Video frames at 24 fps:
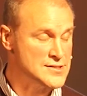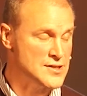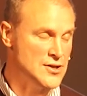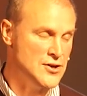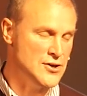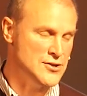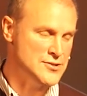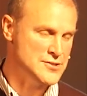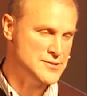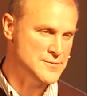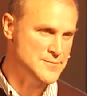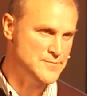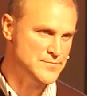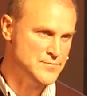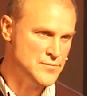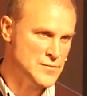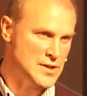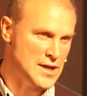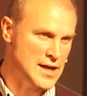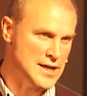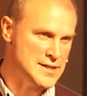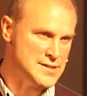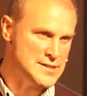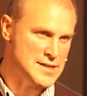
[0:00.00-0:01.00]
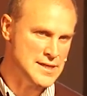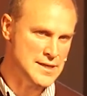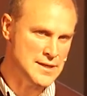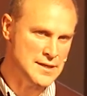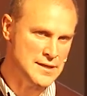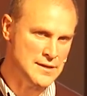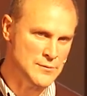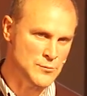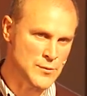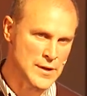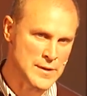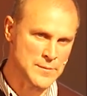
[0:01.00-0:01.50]
God. And
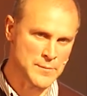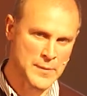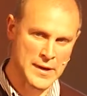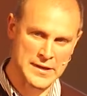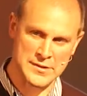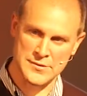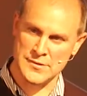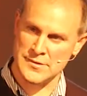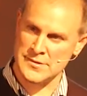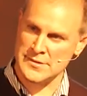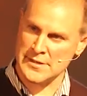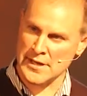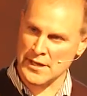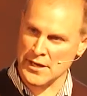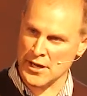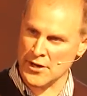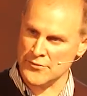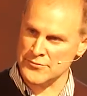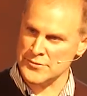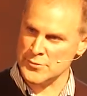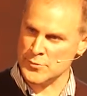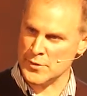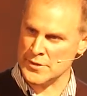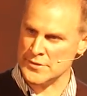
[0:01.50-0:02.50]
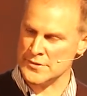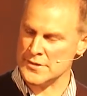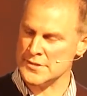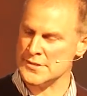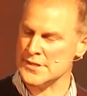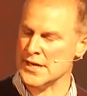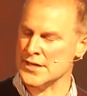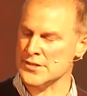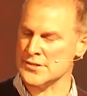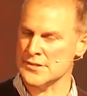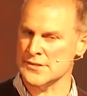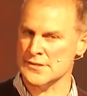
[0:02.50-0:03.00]
he went back to his cell after one of the
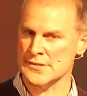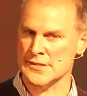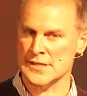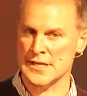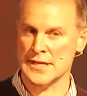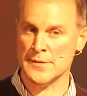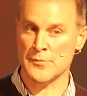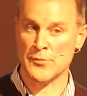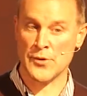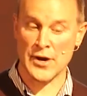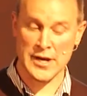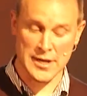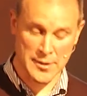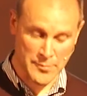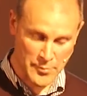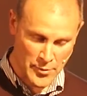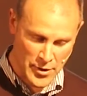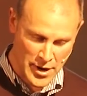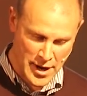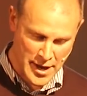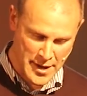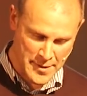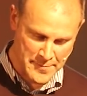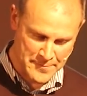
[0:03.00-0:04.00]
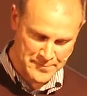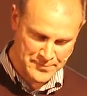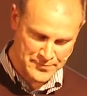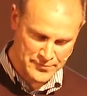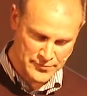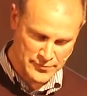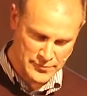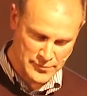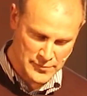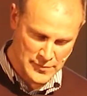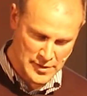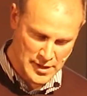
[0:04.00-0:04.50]
sessions, and he prayed a prayer.
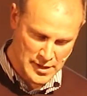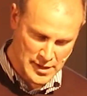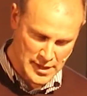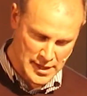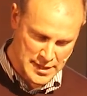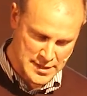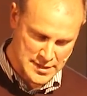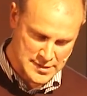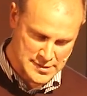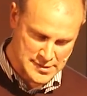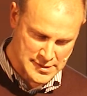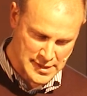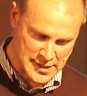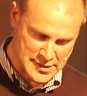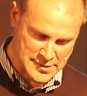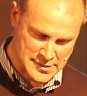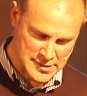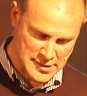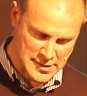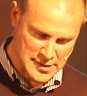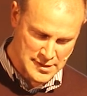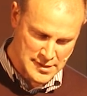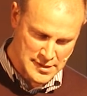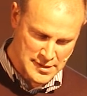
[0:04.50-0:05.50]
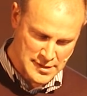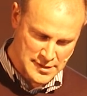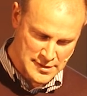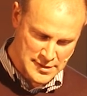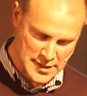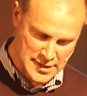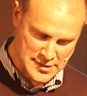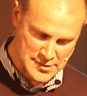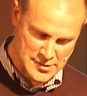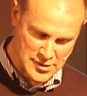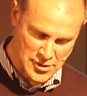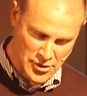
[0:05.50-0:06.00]
And he said
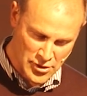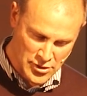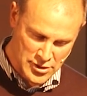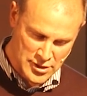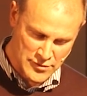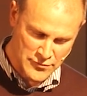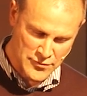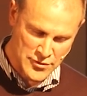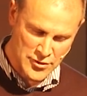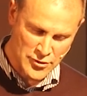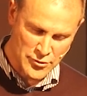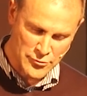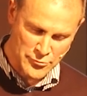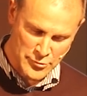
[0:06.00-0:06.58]
this: "God, if you're